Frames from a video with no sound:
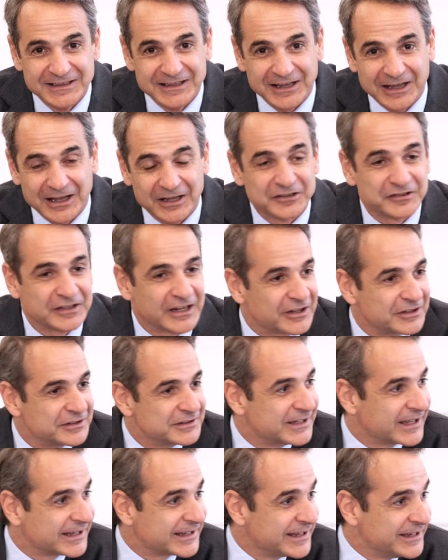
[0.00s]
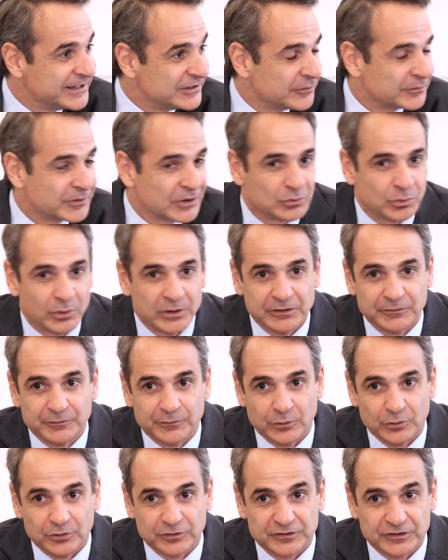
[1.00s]
uh, second decade of the
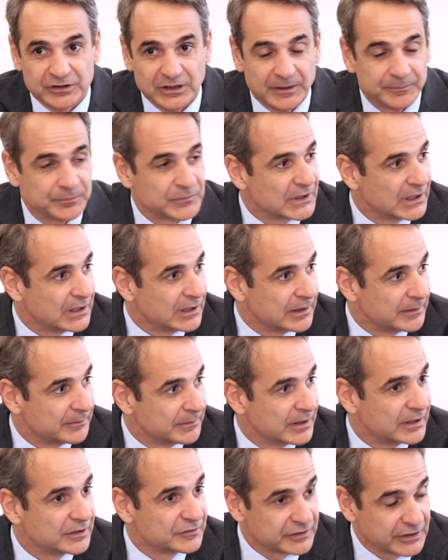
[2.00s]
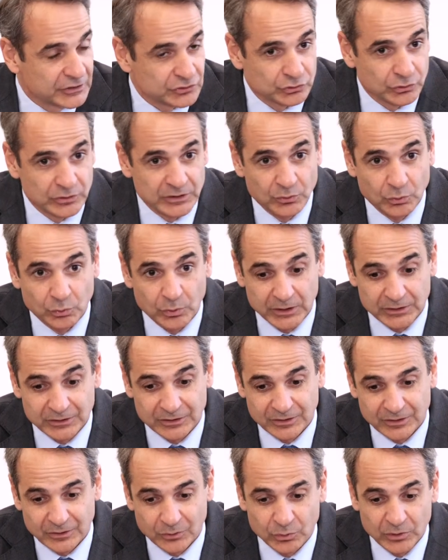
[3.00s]
21st um, uh, century
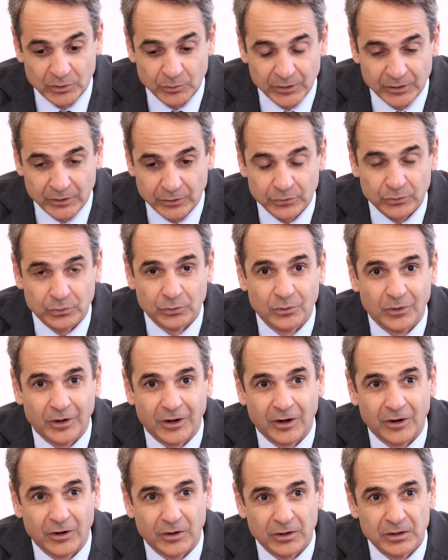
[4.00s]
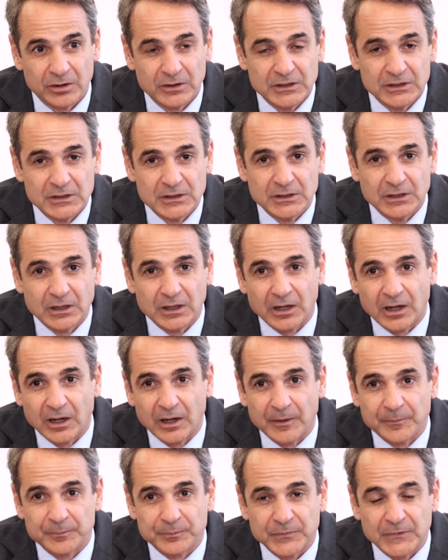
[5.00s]
when we went through our
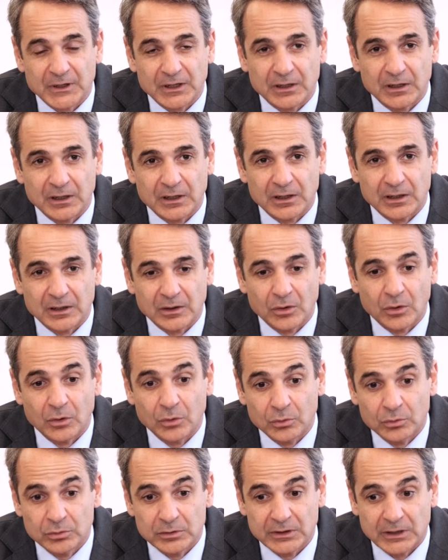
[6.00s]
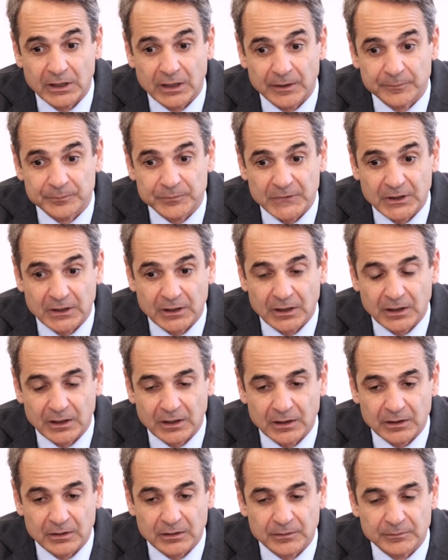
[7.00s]
um, uh, own um,
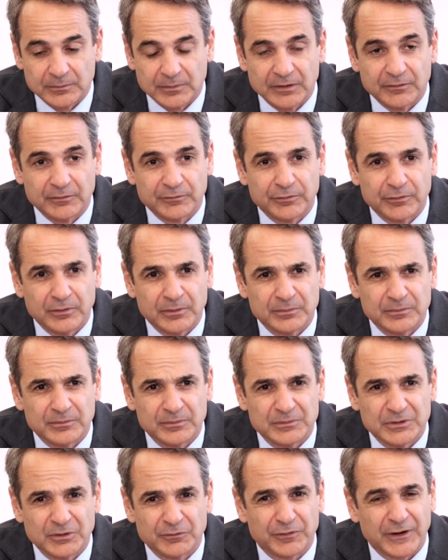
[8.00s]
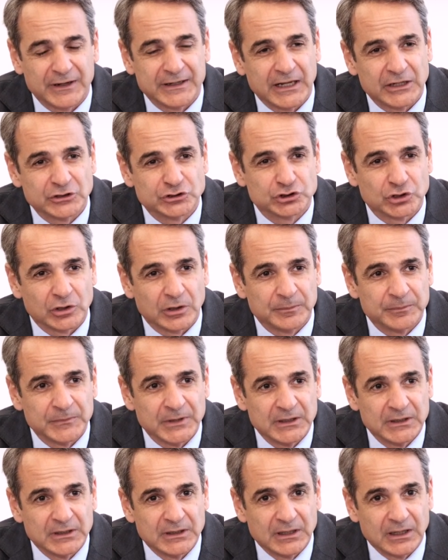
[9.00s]
uh, financial
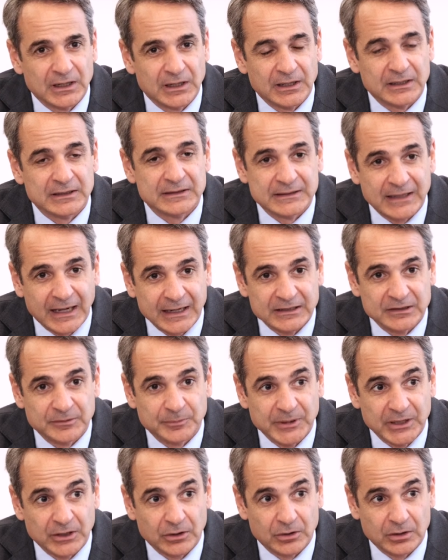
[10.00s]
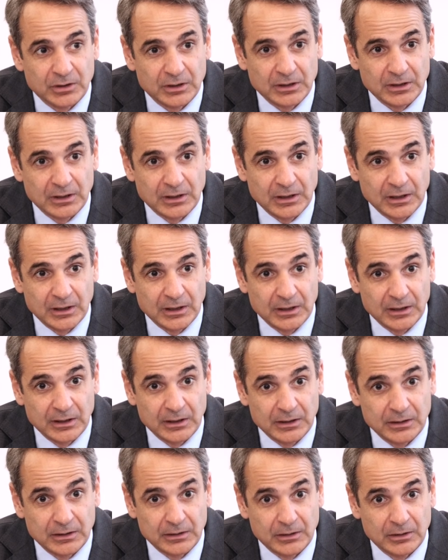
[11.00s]
uh, nightmare.
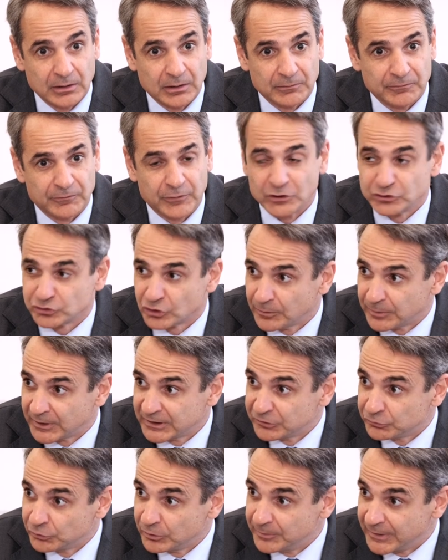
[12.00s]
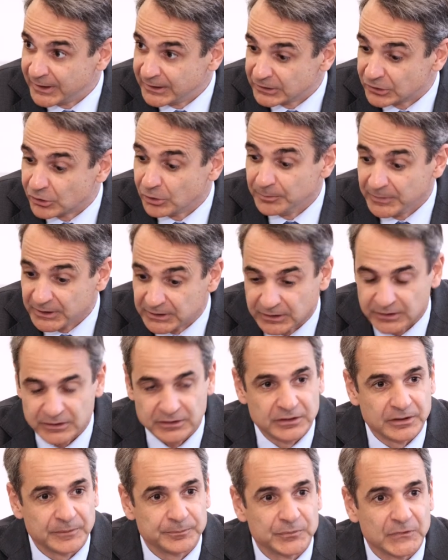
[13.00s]
Uh, French companies remained committed
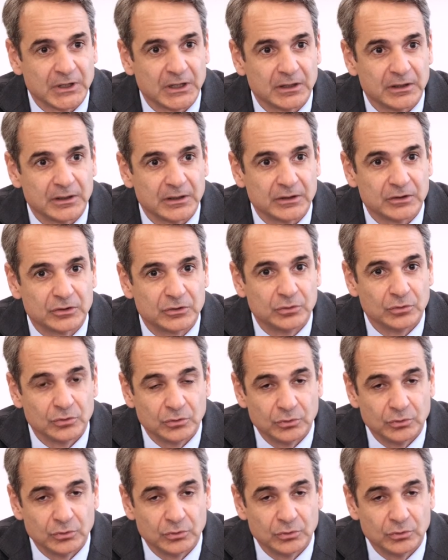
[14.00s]
uh, to